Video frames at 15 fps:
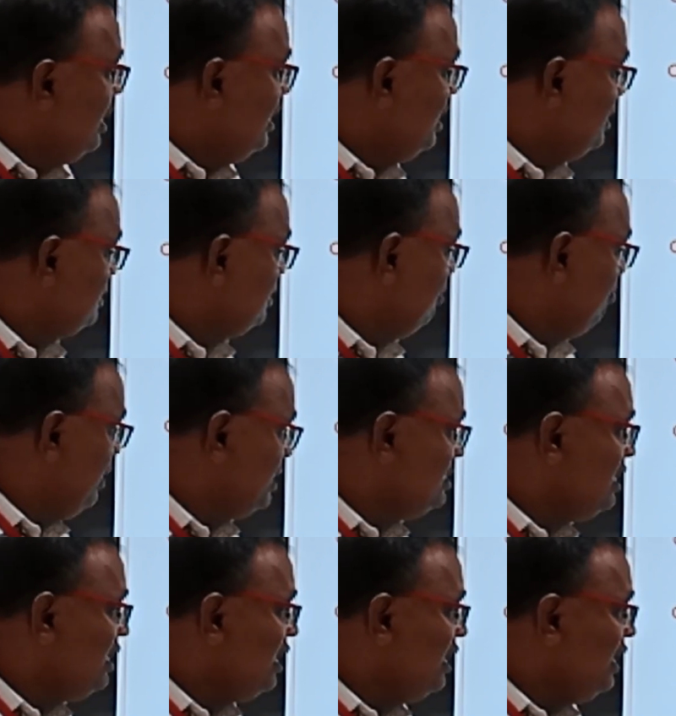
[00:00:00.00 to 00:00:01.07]
It is
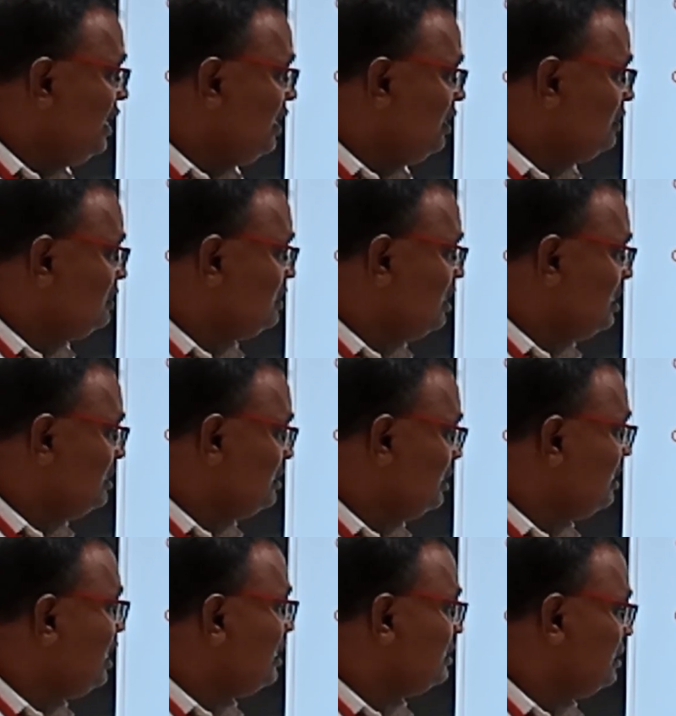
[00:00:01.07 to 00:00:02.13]
basically it is
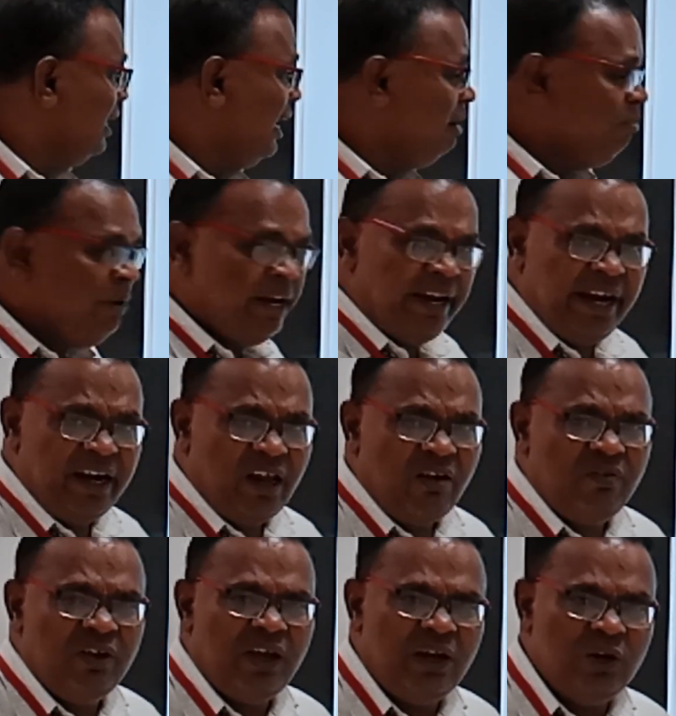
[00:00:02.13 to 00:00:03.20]
set as 8-bit data
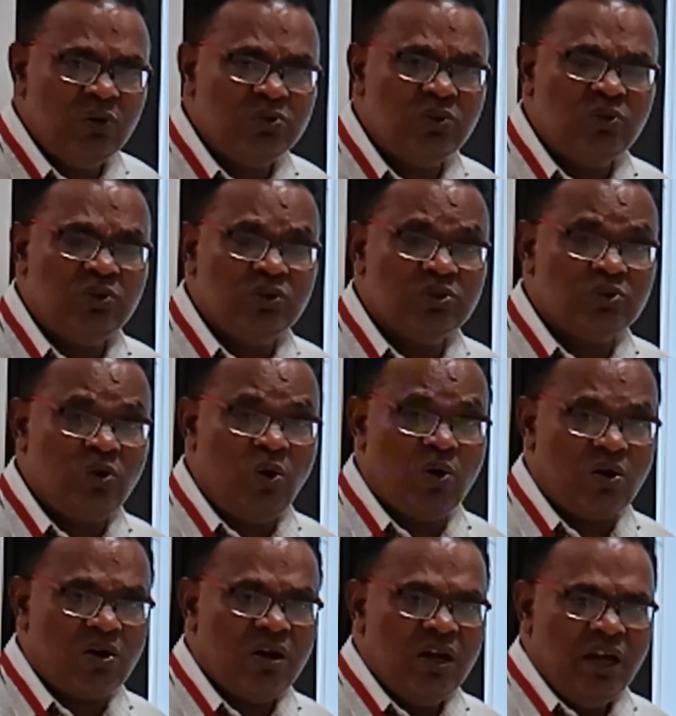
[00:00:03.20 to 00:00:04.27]
we are using to
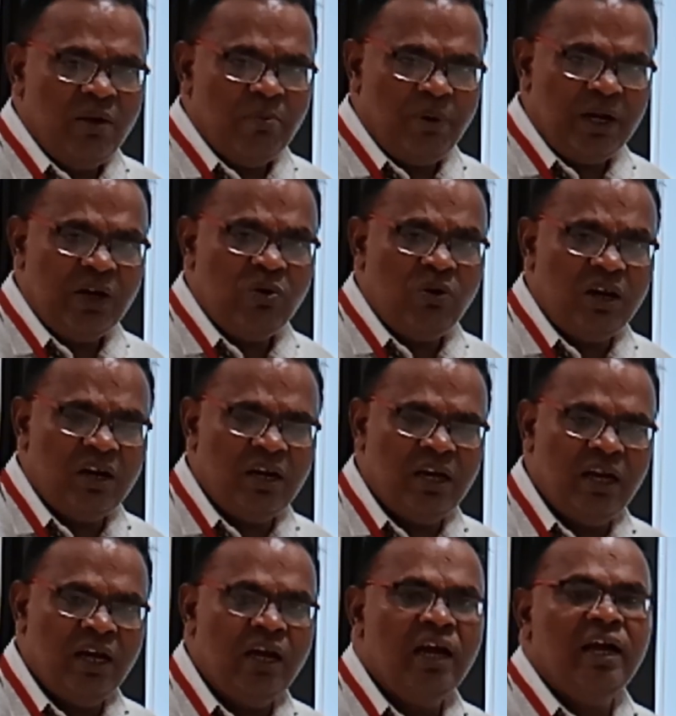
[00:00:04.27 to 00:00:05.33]
store
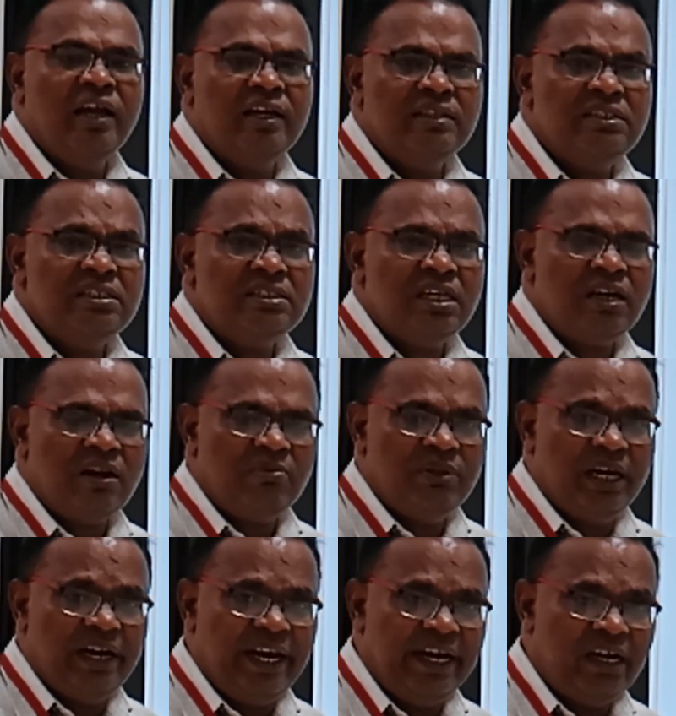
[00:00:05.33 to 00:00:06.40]
particular register of
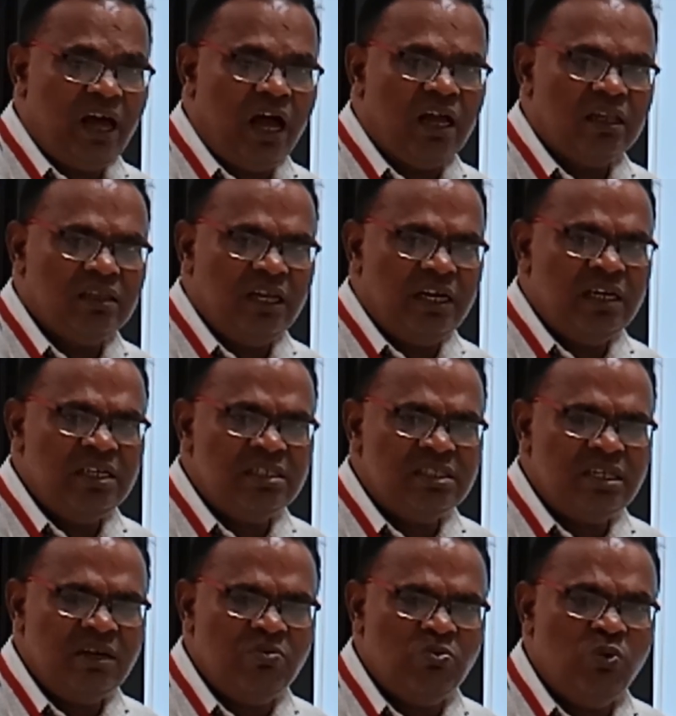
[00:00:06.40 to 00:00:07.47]
the data. That is
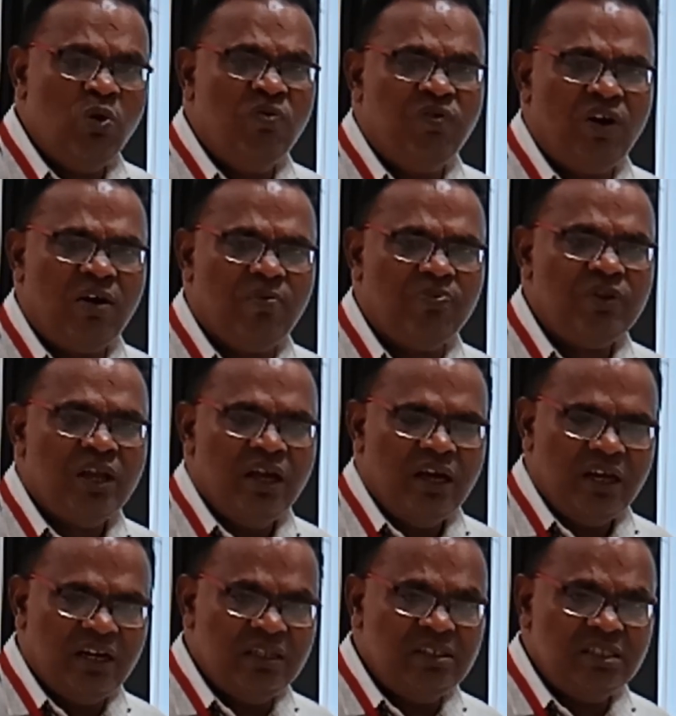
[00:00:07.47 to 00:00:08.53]
moved from
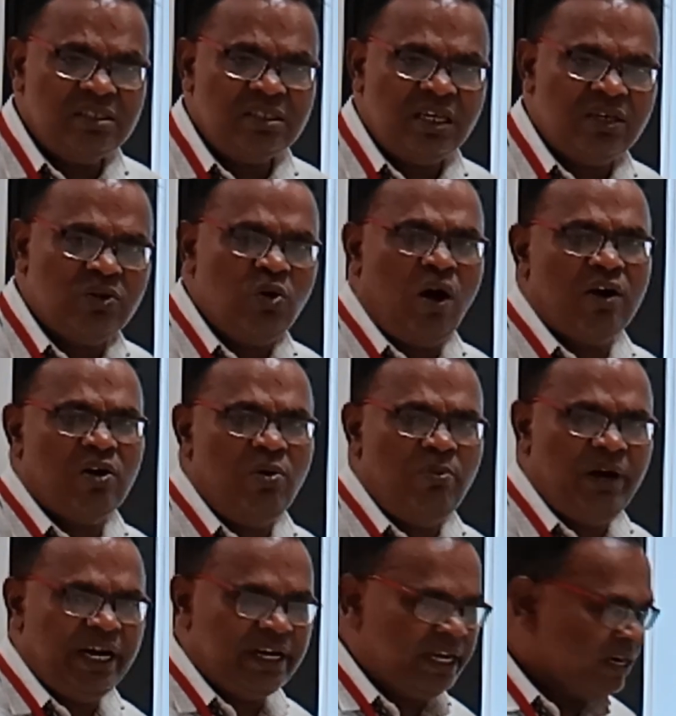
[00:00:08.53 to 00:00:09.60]
register to
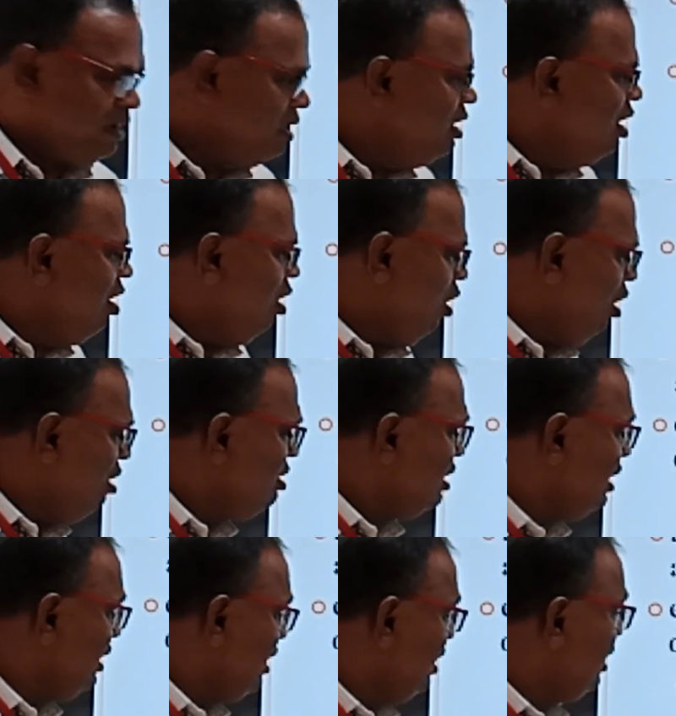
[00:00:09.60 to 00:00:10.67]
accumulator. All
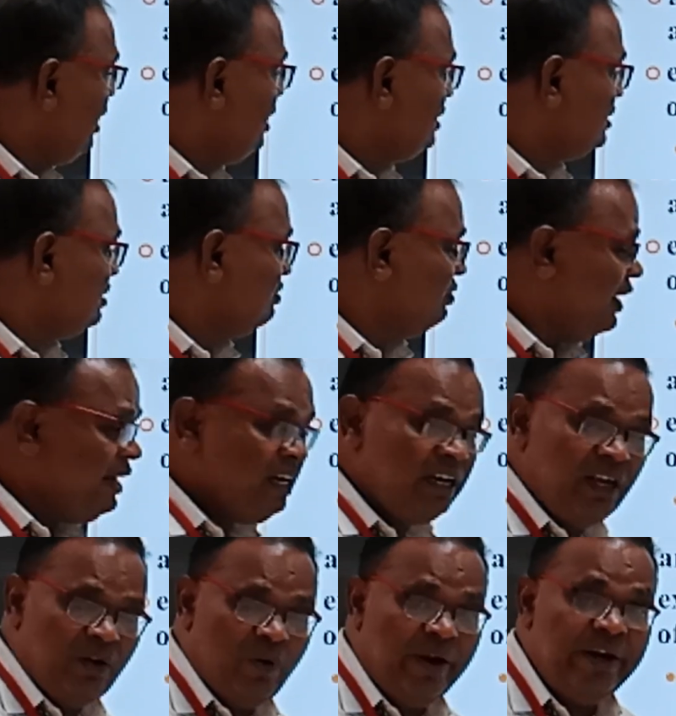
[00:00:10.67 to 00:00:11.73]
the data is
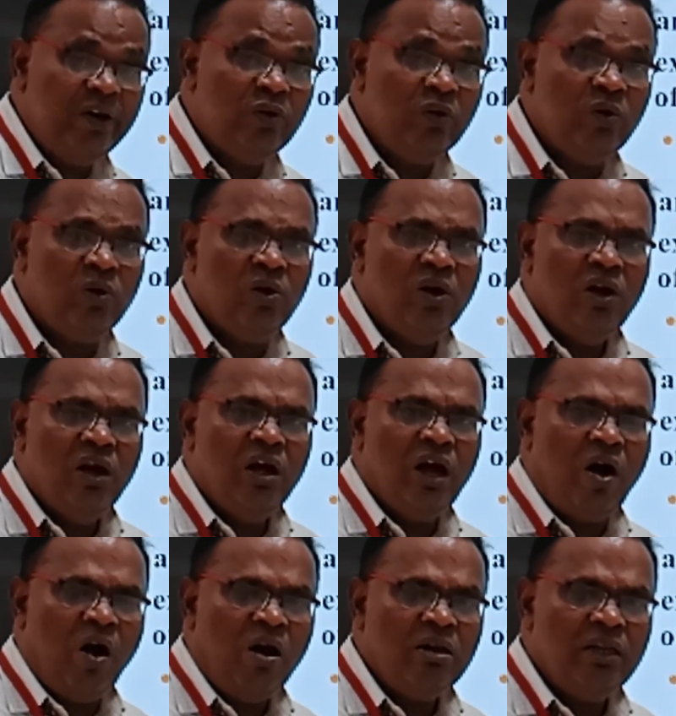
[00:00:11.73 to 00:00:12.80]
finally going to
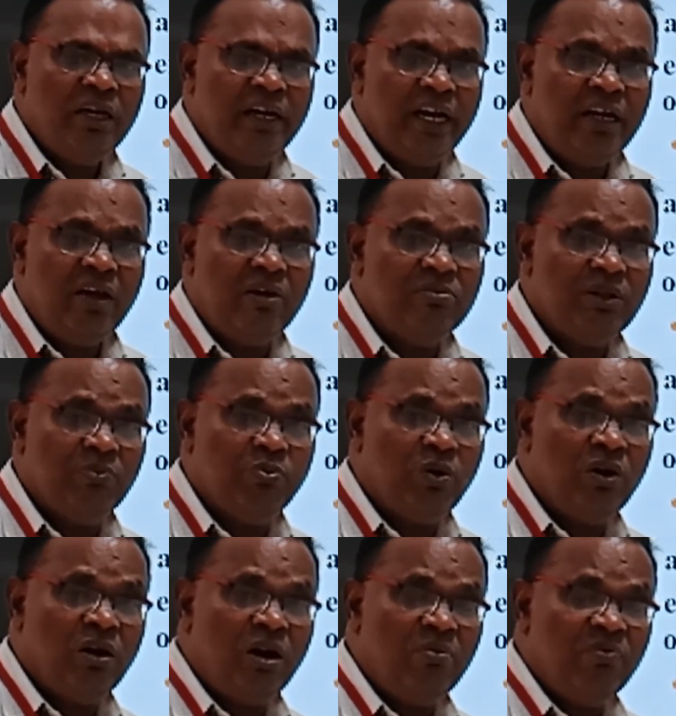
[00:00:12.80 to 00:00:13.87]
all the data of the
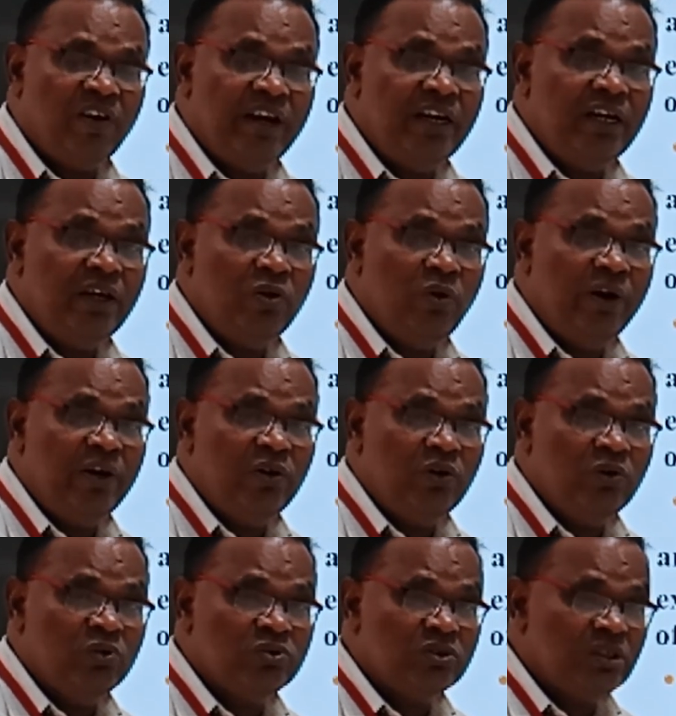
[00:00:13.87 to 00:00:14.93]
program finally going to
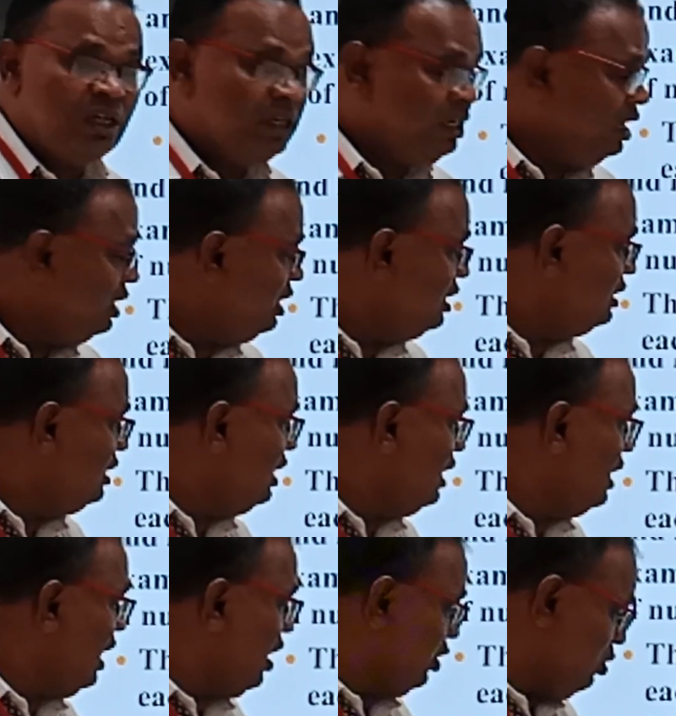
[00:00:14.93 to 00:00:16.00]
use under
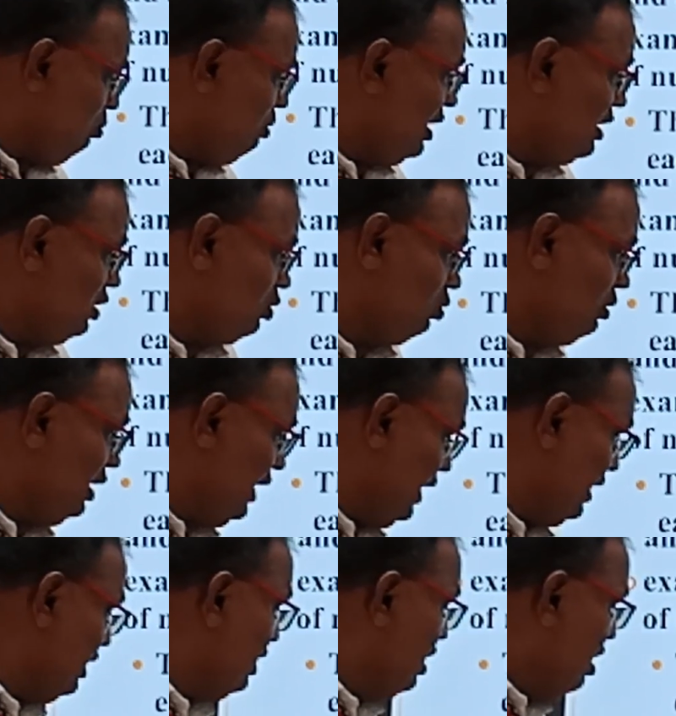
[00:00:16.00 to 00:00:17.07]
the accumulator
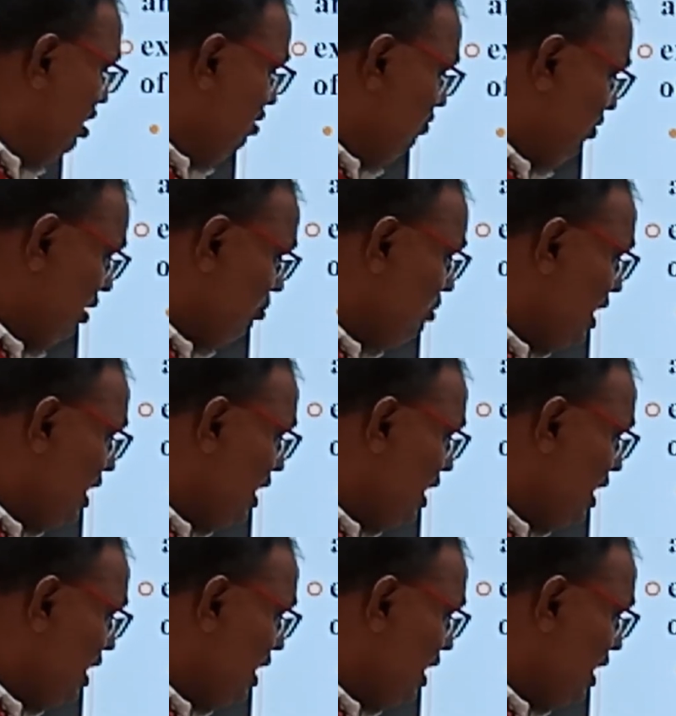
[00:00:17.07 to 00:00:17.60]
only. From